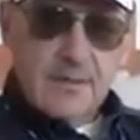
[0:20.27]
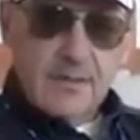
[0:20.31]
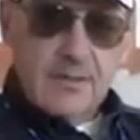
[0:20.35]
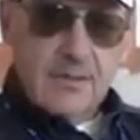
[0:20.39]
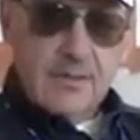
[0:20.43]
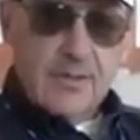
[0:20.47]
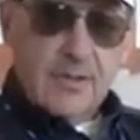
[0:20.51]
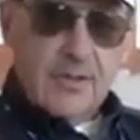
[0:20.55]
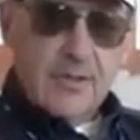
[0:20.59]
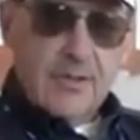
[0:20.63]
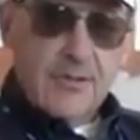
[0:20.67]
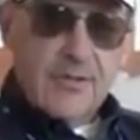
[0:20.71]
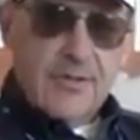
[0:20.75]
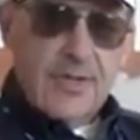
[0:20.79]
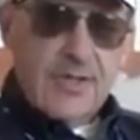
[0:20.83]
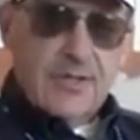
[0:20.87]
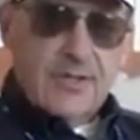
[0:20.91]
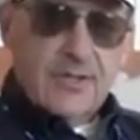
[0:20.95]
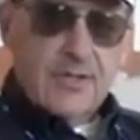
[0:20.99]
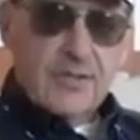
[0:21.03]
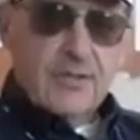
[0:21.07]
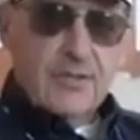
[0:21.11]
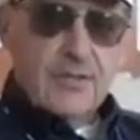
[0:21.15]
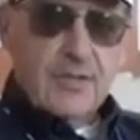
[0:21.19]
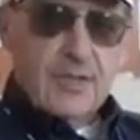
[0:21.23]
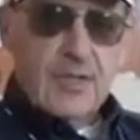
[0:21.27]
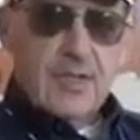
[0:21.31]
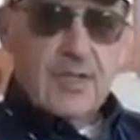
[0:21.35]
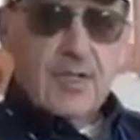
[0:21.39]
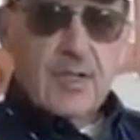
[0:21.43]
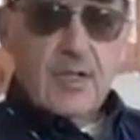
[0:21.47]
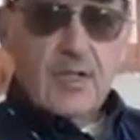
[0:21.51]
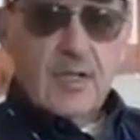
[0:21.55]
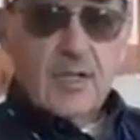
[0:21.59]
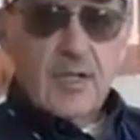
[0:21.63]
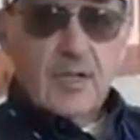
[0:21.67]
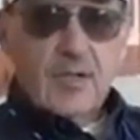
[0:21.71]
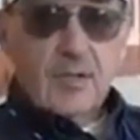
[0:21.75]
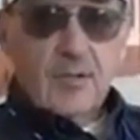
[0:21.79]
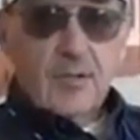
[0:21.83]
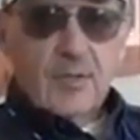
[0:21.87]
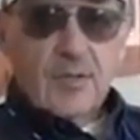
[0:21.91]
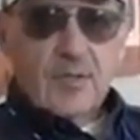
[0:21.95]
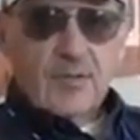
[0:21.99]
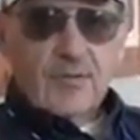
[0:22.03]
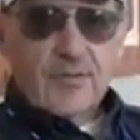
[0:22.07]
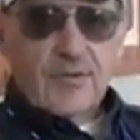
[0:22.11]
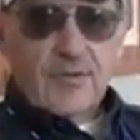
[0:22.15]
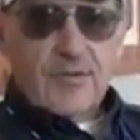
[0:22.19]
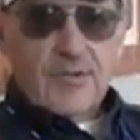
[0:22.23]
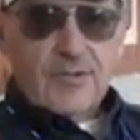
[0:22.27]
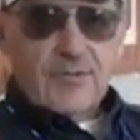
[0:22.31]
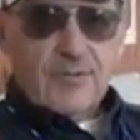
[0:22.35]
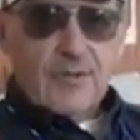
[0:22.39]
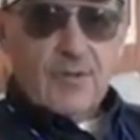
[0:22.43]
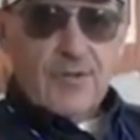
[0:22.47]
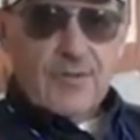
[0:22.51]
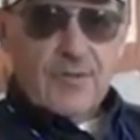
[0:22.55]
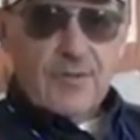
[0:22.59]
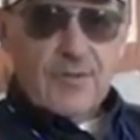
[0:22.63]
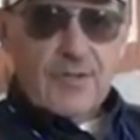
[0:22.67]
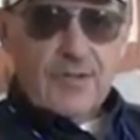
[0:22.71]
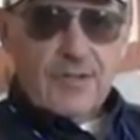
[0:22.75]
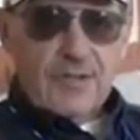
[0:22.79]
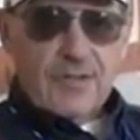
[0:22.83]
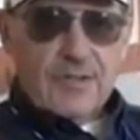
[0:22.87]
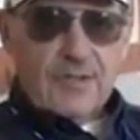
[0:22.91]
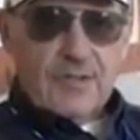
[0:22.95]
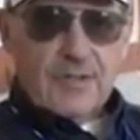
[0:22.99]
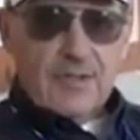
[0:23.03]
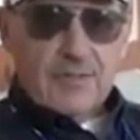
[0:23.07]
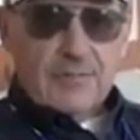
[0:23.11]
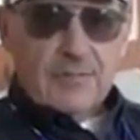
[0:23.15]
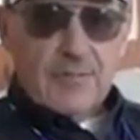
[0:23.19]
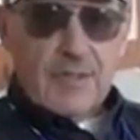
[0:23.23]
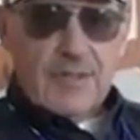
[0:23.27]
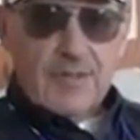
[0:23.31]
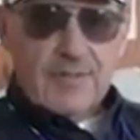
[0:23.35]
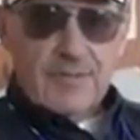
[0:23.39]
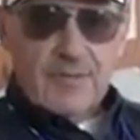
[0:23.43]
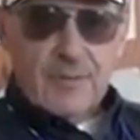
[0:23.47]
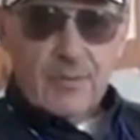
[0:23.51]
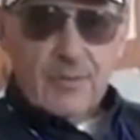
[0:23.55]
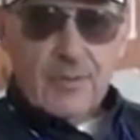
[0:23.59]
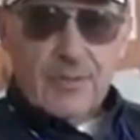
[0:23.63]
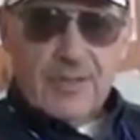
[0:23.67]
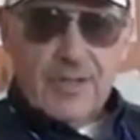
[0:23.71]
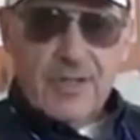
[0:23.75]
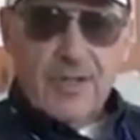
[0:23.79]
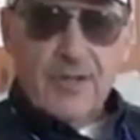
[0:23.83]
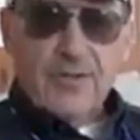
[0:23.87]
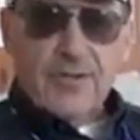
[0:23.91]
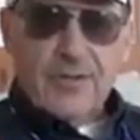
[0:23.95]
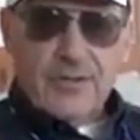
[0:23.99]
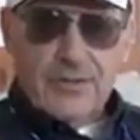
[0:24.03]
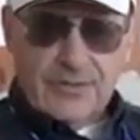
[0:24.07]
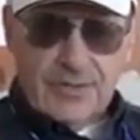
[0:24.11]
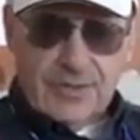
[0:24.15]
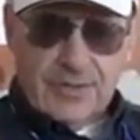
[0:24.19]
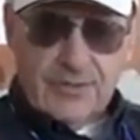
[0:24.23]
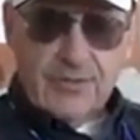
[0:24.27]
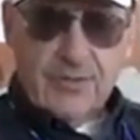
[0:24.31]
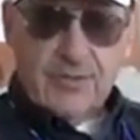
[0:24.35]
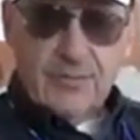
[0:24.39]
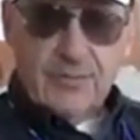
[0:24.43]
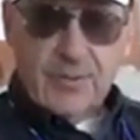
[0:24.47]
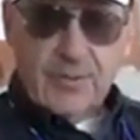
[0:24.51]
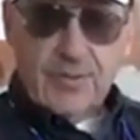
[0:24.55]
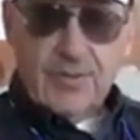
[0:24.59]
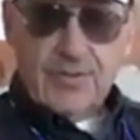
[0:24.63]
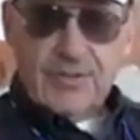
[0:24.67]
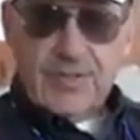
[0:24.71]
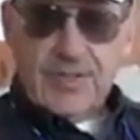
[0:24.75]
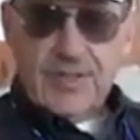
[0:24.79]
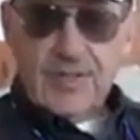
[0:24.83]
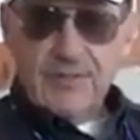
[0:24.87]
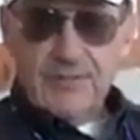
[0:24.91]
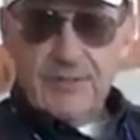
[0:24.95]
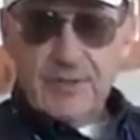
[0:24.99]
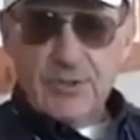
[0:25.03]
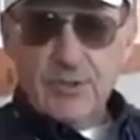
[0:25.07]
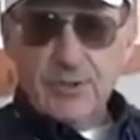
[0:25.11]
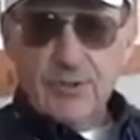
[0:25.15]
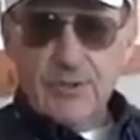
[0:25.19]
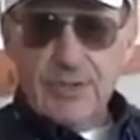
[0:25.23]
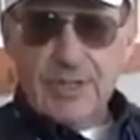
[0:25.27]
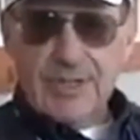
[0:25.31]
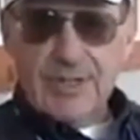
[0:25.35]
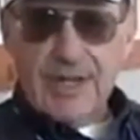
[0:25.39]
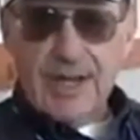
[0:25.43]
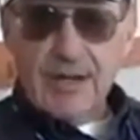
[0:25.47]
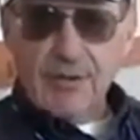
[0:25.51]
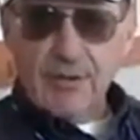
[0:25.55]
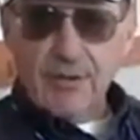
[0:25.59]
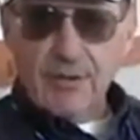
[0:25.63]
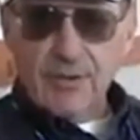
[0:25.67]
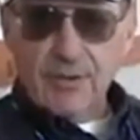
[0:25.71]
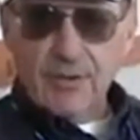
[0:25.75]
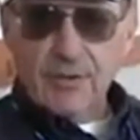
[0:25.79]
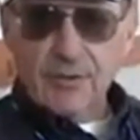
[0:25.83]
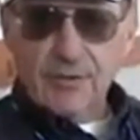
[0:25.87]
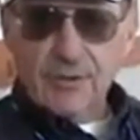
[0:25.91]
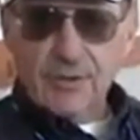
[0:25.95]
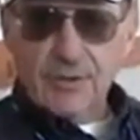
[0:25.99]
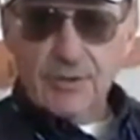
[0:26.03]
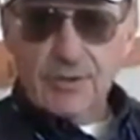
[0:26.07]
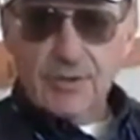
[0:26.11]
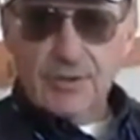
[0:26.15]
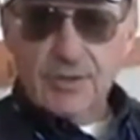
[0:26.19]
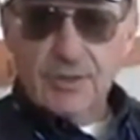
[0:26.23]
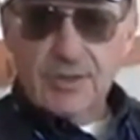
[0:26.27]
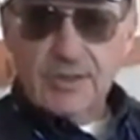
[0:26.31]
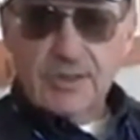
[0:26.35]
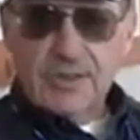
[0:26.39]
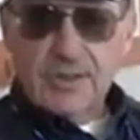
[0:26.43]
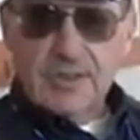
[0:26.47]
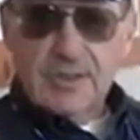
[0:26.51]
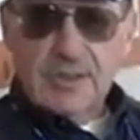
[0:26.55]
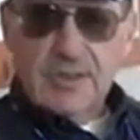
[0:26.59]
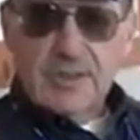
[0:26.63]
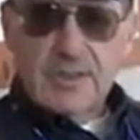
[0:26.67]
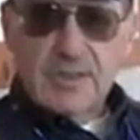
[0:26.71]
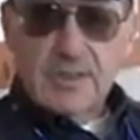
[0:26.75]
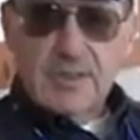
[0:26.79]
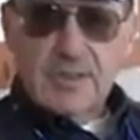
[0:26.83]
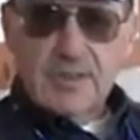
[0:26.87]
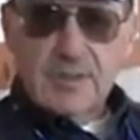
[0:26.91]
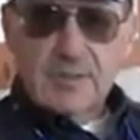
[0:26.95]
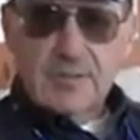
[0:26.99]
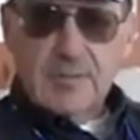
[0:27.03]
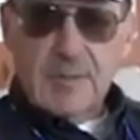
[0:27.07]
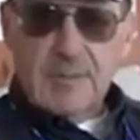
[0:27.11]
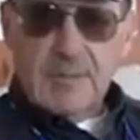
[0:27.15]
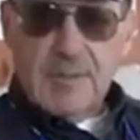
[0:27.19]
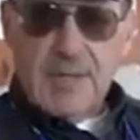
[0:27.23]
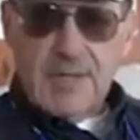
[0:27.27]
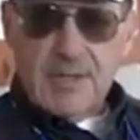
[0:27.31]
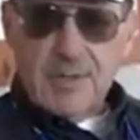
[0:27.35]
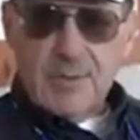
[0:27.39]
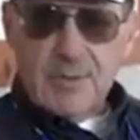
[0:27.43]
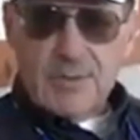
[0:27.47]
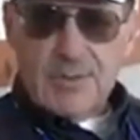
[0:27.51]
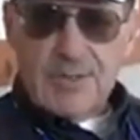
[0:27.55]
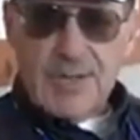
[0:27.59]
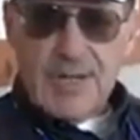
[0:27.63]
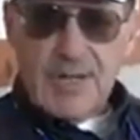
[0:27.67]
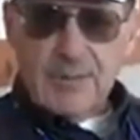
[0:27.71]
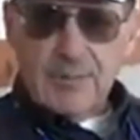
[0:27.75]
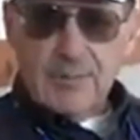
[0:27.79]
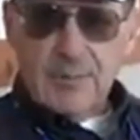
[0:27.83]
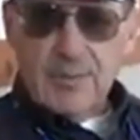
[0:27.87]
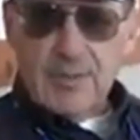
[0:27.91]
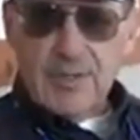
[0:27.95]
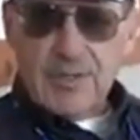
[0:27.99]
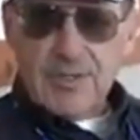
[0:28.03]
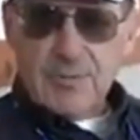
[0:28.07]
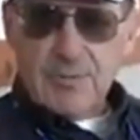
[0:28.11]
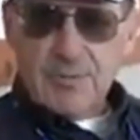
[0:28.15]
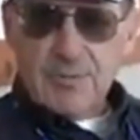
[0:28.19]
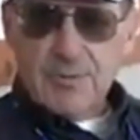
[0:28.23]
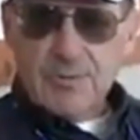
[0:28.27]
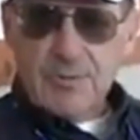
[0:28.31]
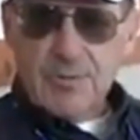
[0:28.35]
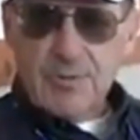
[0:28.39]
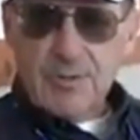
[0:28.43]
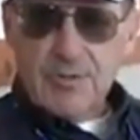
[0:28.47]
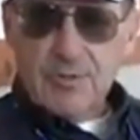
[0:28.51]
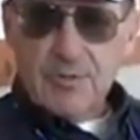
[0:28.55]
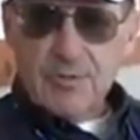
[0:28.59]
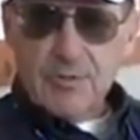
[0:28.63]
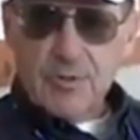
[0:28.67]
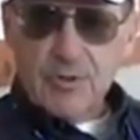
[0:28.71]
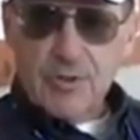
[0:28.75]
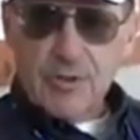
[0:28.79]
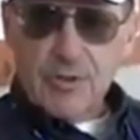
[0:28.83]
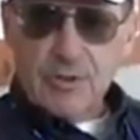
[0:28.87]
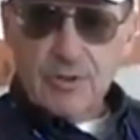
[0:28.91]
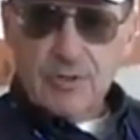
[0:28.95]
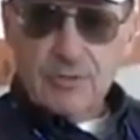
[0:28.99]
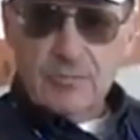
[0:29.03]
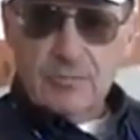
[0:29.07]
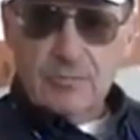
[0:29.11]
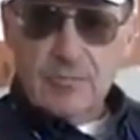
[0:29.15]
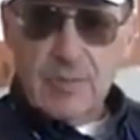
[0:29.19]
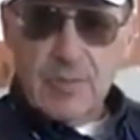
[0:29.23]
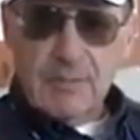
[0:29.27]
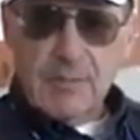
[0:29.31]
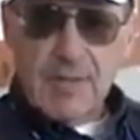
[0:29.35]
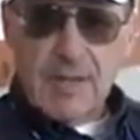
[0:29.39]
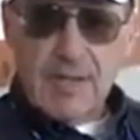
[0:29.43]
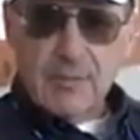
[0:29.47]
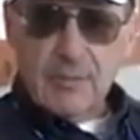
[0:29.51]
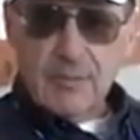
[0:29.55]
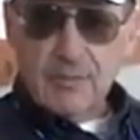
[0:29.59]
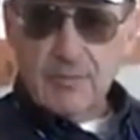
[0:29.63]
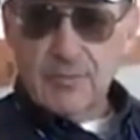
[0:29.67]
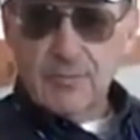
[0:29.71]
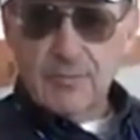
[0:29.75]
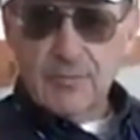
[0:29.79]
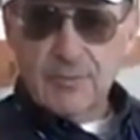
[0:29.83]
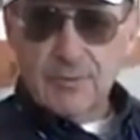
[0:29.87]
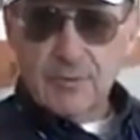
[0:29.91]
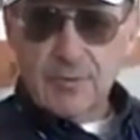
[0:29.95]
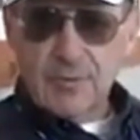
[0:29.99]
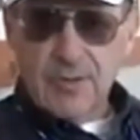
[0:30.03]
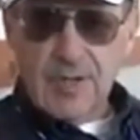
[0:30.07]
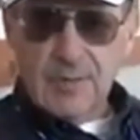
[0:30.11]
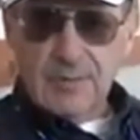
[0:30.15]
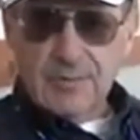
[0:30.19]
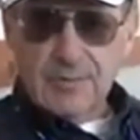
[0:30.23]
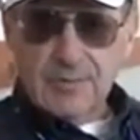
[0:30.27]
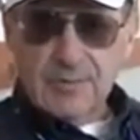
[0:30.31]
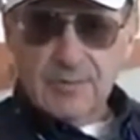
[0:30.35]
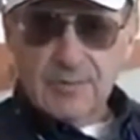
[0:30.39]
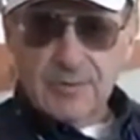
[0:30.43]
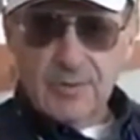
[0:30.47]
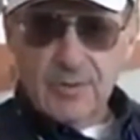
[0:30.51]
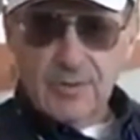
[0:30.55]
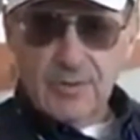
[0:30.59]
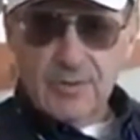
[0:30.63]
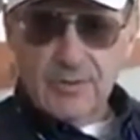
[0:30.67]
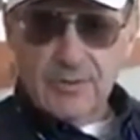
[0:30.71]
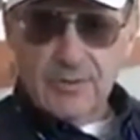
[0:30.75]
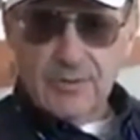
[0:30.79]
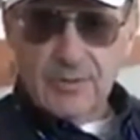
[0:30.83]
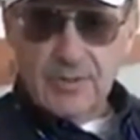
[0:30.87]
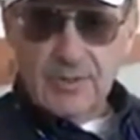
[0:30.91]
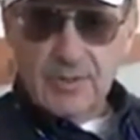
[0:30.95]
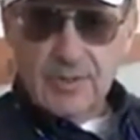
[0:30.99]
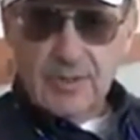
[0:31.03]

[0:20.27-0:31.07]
Sure, thank you. Well, first of all, I think my view on health is different because I have a degree in agriculture. My major is in animal husbandry and nutrition. My minor was in field crops and soils.